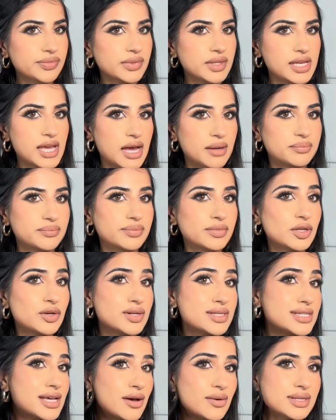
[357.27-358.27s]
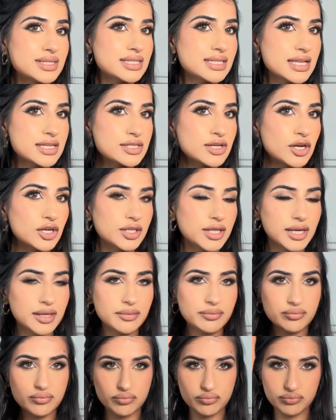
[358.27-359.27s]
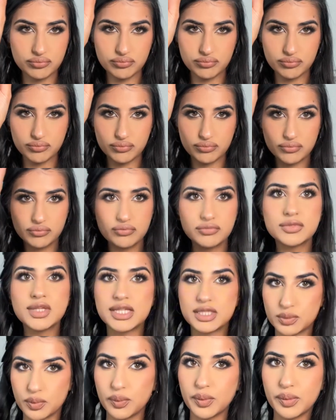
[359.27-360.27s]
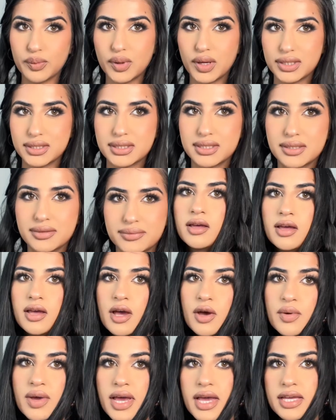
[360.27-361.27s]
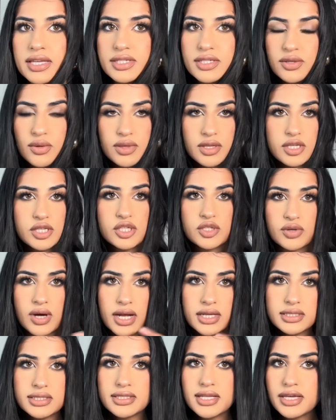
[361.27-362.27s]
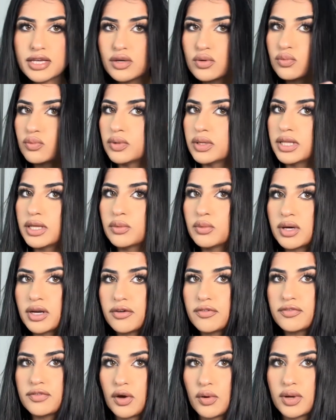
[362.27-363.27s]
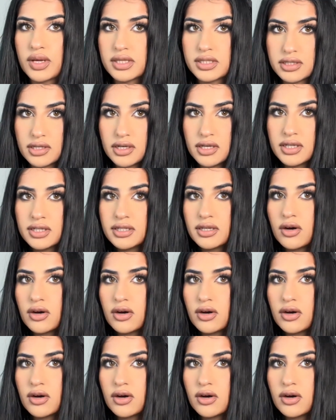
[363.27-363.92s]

Yeah, notice how it's less curling? That's what we want. Okay, so the strands that you really want to focus on